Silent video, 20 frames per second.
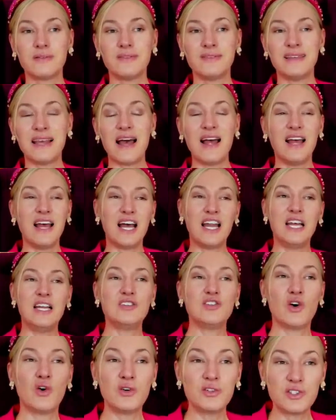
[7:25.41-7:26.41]
yeah, and
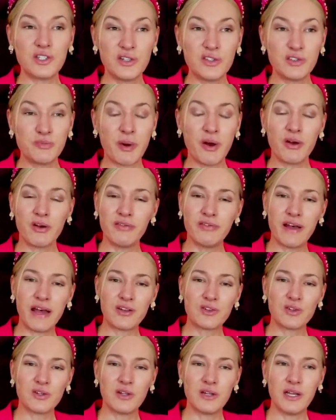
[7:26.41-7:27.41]
he also spoke
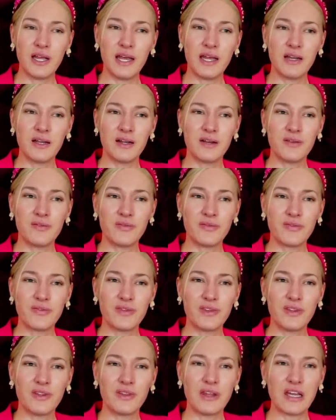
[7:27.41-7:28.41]
affectionately.
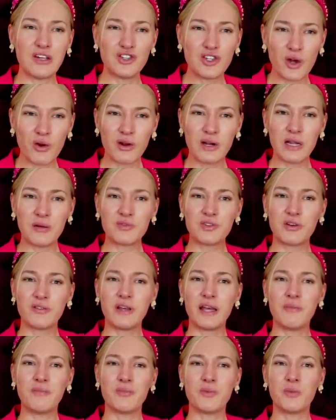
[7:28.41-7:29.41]
They showed clips of
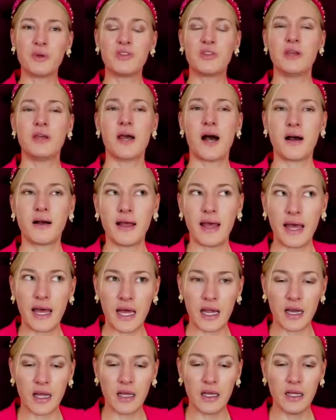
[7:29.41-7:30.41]
him with the young
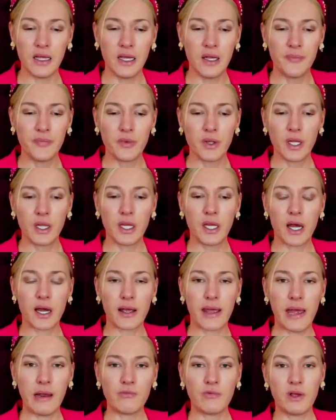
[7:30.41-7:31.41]
Harry, the
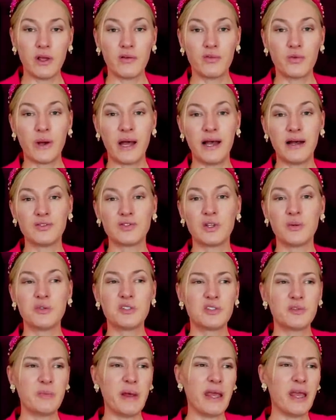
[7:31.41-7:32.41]
young Henry of Wales, and he
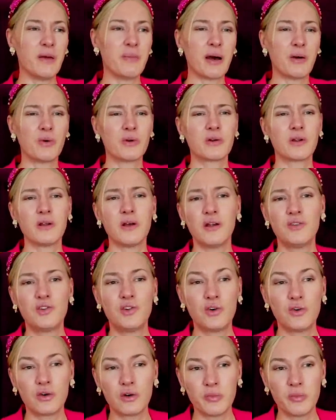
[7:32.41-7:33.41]
was speaking about what an
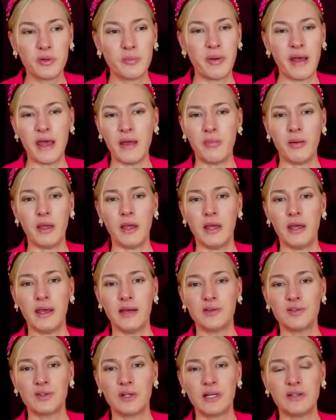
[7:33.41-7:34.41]
adorable baby he
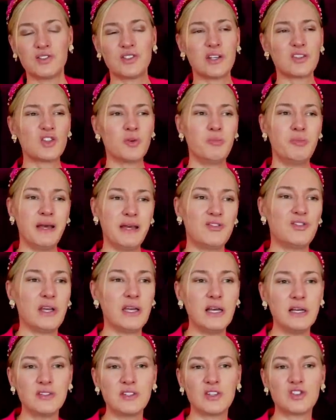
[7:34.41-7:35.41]
is. And it's such a
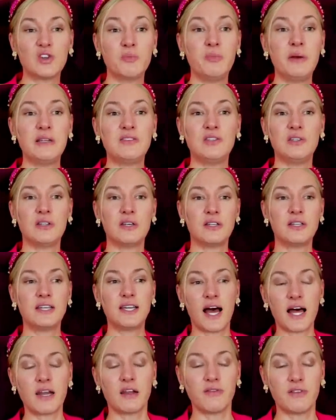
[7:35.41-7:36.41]
pity that
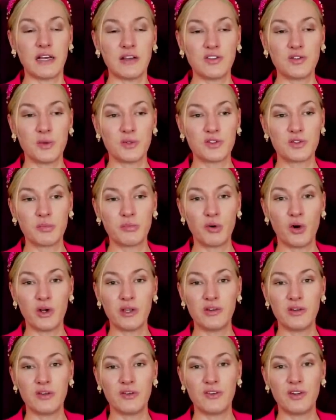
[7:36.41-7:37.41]
none of this was
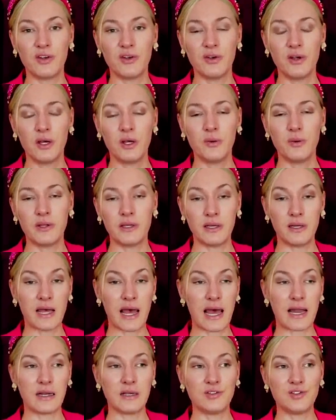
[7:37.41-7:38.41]
pointed to within
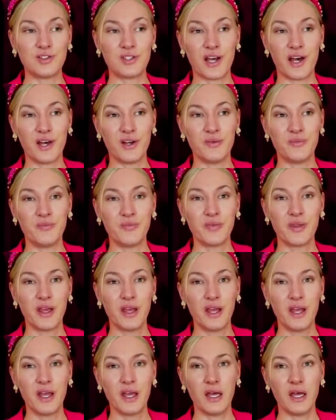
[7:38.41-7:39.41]
Harry's tone.
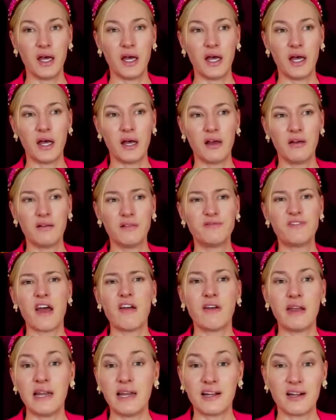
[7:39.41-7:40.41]

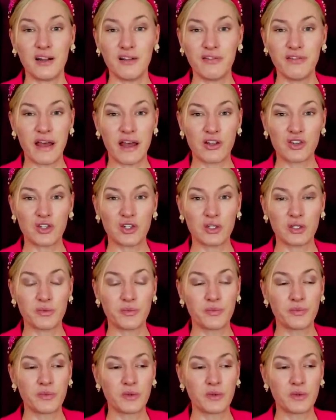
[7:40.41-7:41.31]
Very little affection